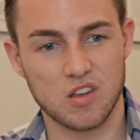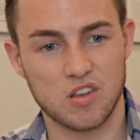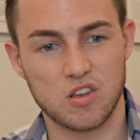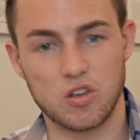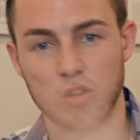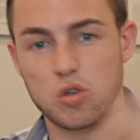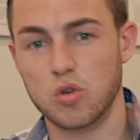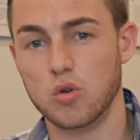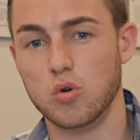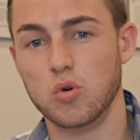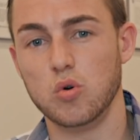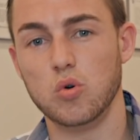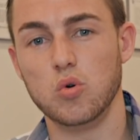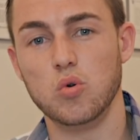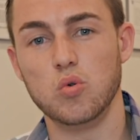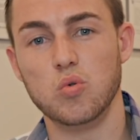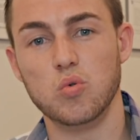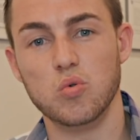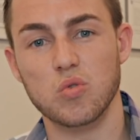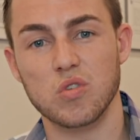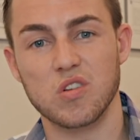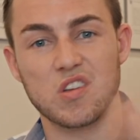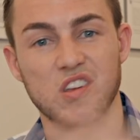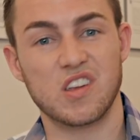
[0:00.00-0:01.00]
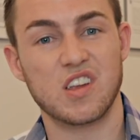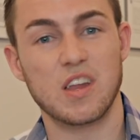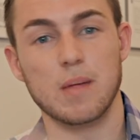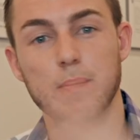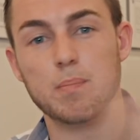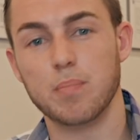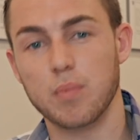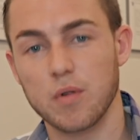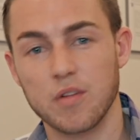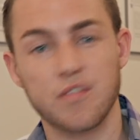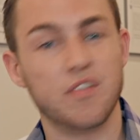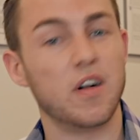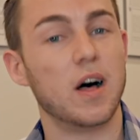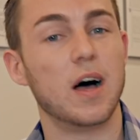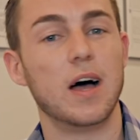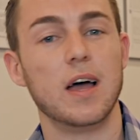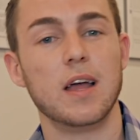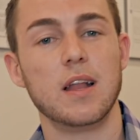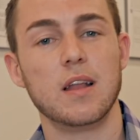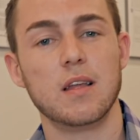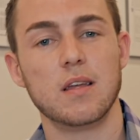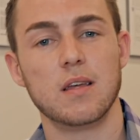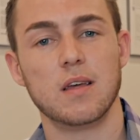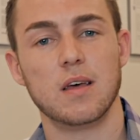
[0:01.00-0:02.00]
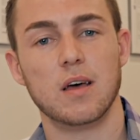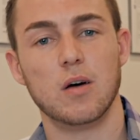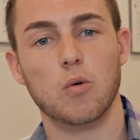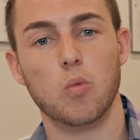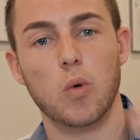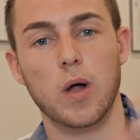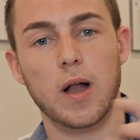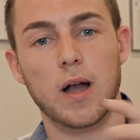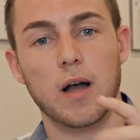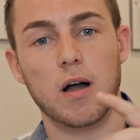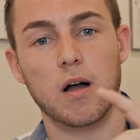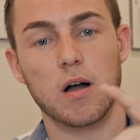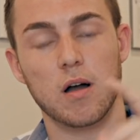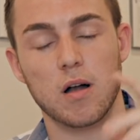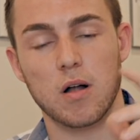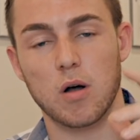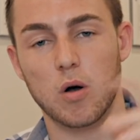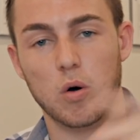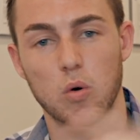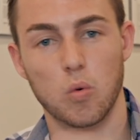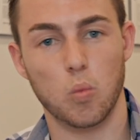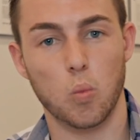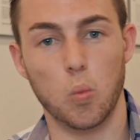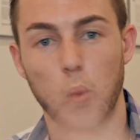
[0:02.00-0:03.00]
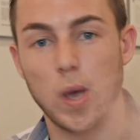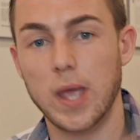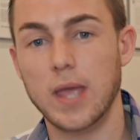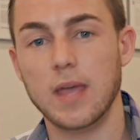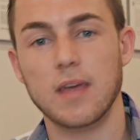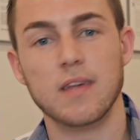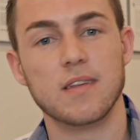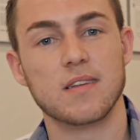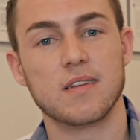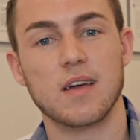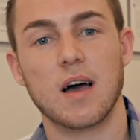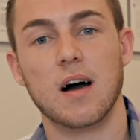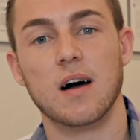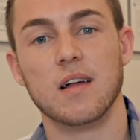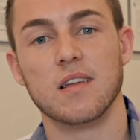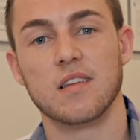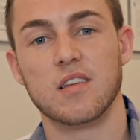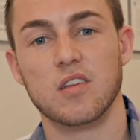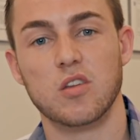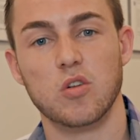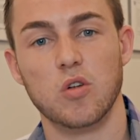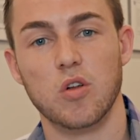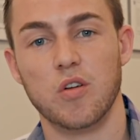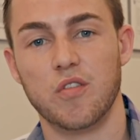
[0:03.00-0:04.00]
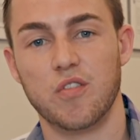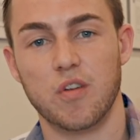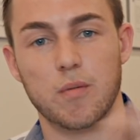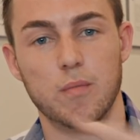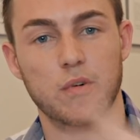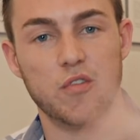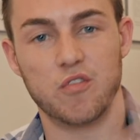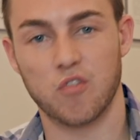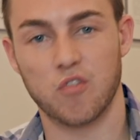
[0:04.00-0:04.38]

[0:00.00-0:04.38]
too simplified, where weight is constituted from a